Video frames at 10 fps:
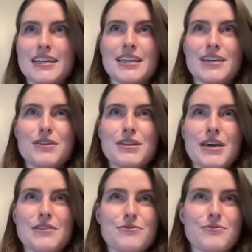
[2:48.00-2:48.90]
definitely
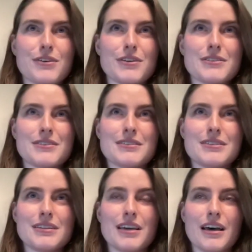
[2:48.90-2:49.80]
that first
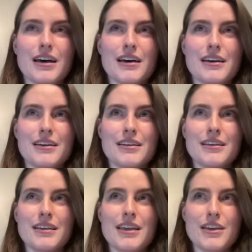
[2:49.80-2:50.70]

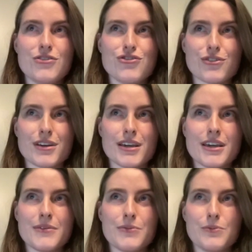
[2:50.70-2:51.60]

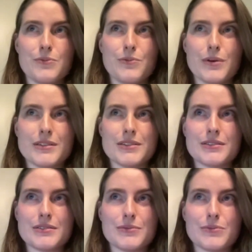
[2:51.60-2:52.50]
injury
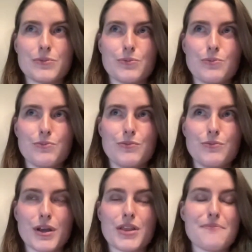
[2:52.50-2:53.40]
was
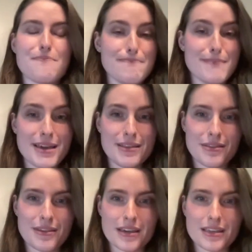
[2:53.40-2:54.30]
one of the main
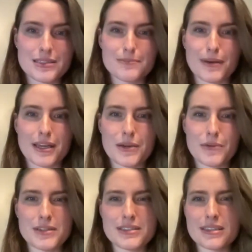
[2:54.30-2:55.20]
things, but it
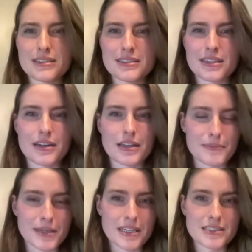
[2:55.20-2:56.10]
wasn't necessarily
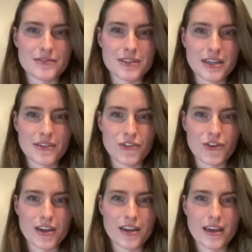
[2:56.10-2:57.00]
because of the
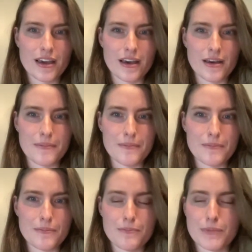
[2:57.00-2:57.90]
injury.
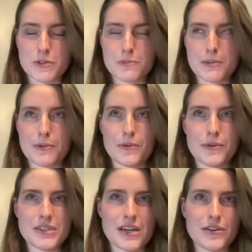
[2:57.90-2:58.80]
Most people will
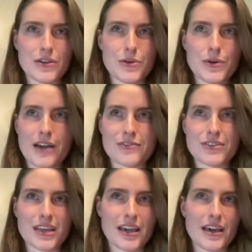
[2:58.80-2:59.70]
tell you after
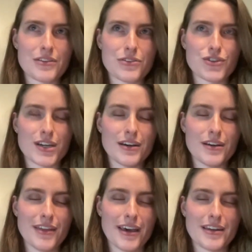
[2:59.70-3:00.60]
they hike the trail
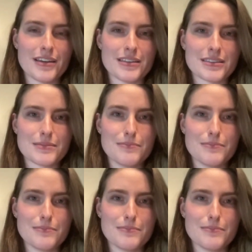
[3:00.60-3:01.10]
that it's